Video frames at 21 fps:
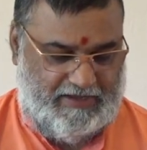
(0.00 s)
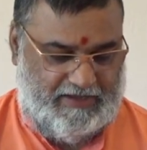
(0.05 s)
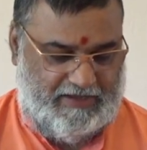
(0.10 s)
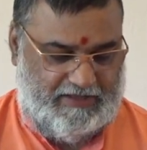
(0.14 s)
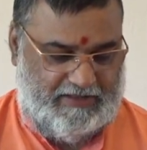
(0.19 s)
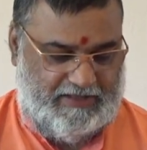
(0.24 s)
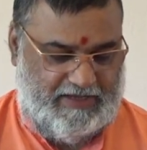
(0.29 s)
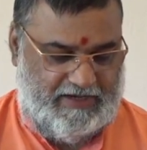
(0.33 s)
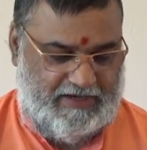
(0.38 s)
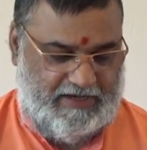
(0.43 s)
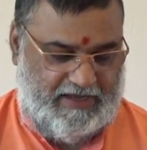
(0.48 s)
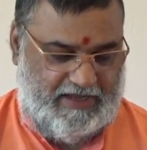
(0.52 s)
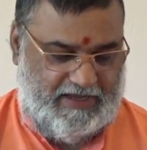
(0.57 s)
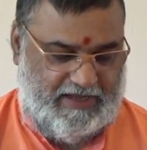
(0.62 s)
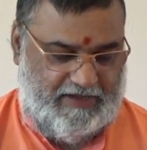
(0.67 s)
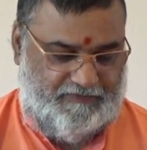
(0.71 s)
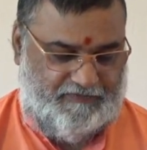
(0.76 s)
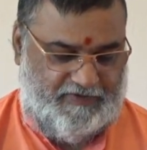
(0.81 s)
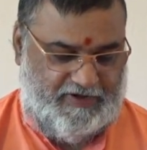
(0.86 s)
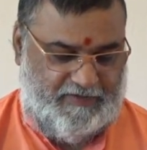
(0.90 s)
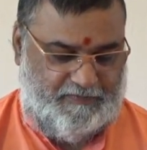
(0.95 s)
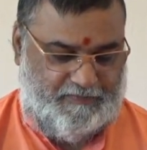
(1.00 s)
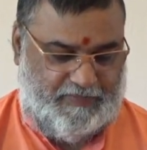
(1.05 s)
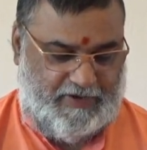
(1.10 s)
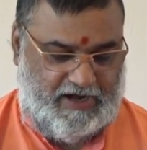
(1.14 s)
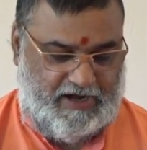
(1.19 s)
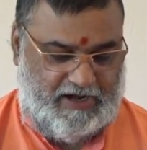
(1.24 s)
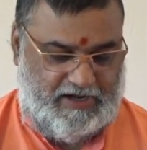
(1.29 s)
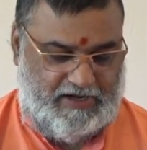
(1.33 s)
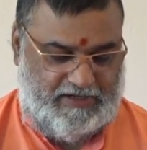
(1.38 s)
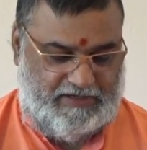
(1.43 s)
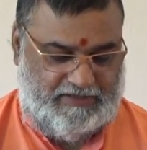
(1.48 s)
Then every
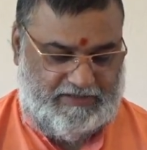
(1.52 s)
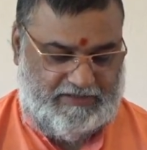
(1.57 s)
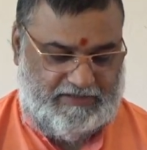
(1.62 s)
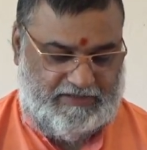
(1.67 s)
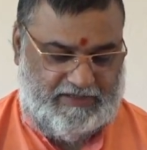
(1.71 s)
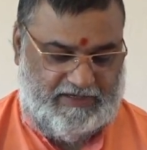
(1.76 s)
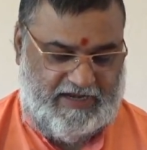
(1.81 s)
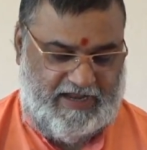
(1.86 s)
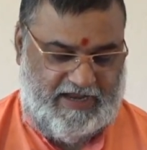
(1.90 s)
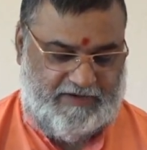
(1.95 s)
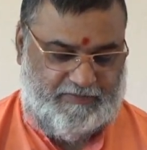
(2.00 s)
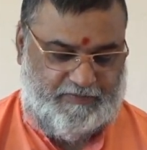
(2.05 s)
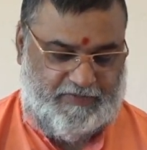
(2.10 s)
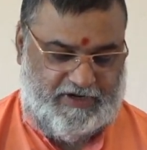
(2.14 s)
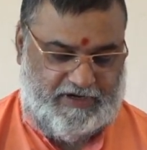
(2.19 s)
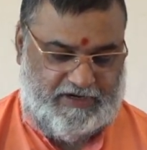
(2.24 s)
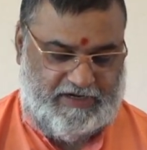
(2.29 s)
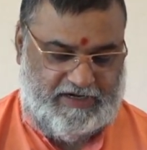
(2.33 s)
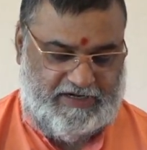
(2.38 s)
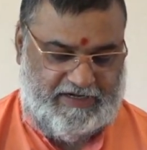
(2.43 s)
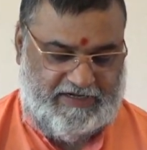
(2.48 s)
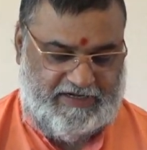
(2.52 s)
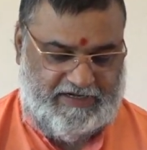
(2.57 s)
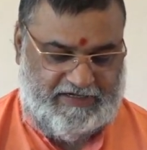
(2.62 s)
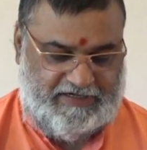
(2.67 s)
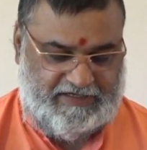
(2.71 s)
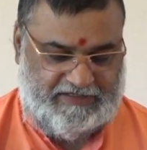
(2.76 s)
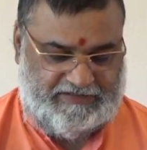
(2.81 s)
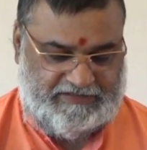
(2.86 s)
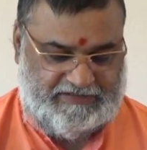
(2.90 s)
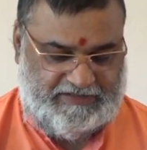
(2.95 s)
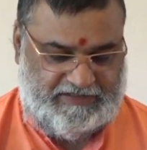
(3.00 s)
part like blood,
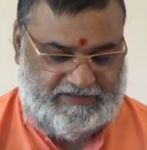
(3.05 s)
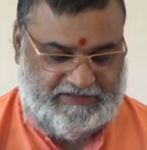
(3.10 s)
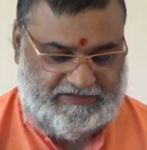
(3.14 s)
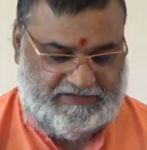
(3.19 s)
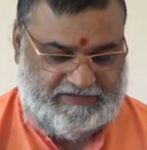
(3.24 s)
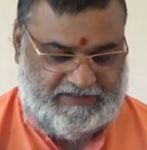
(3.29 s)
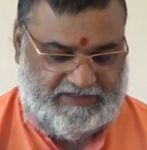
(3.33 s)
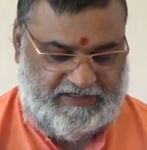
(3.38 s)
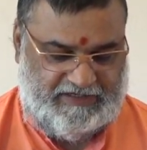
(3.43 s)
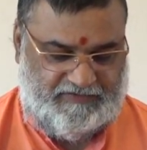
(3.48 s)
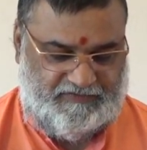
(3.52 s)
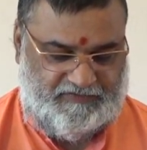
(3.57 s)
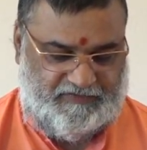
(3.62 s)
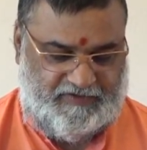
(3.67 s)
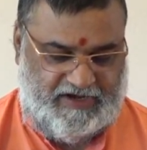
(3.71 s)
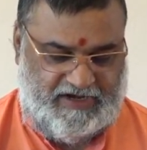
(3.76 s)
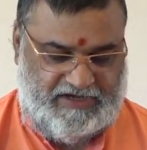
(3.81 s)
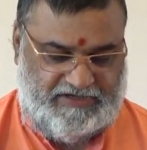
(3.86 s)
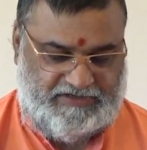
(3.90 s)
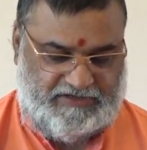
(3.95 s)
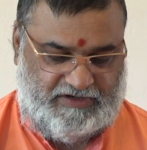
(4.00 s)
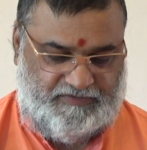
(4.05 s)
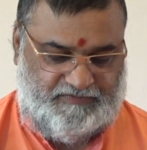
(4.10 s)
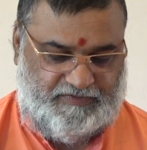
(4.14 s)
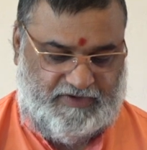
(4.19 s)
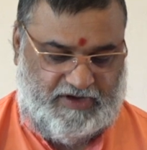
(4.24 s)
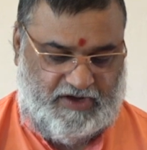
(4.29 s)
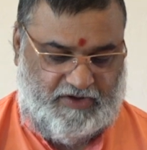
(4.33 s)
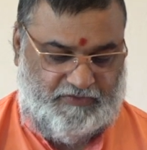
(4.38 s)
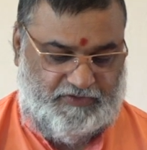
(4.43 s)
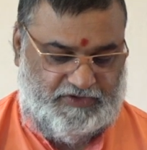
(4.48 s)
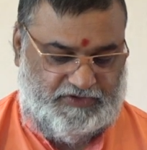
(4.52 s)
intestine, skin, flesh of
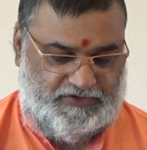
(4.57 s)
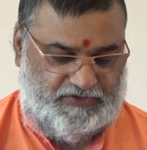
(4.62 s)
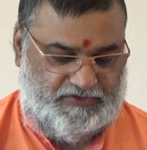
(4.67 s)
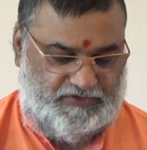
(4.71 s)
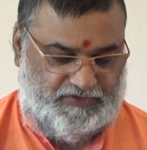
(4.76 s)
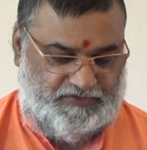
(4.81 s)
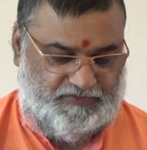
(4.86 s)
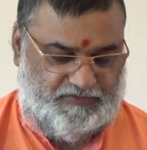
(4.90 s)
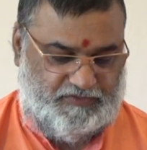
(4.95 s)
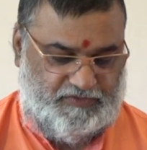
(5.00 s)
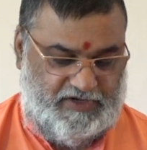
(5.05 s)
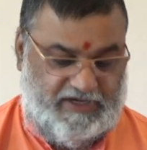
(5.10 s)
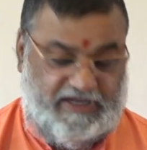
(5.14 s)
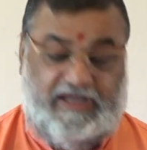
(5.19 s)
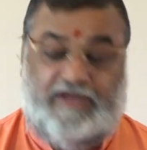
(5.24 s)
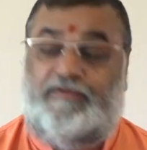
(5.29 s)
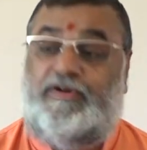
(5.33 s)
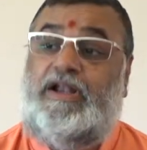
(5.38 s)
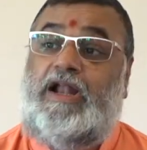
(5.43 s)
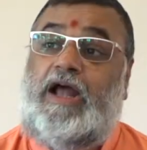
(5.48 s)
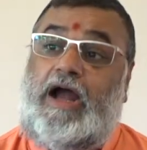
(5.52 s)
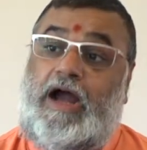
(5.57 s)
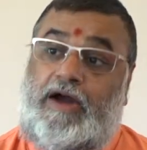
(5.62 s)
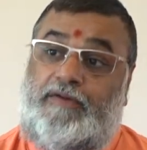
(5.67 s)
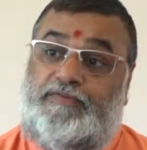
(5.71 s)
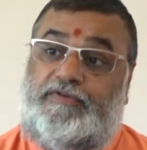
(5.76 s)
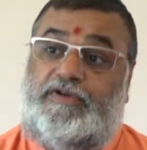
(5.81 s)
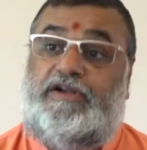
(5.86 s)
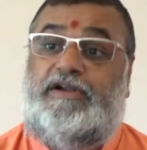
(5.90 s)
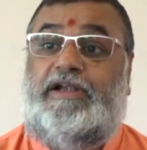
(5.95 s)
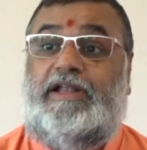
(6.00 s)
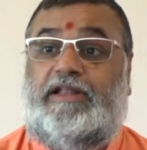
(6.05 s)
cow is useful even
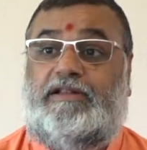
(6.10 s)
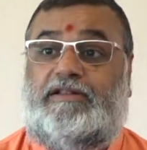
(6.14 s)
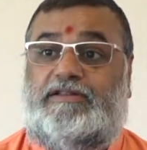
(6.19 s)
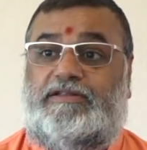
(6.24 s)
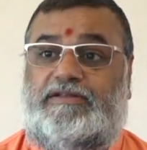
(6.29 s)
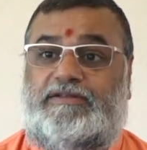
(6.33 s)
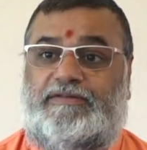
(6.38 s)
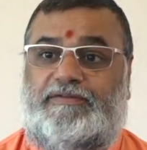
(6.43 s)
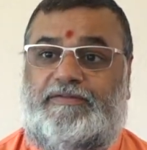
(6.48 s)
after death.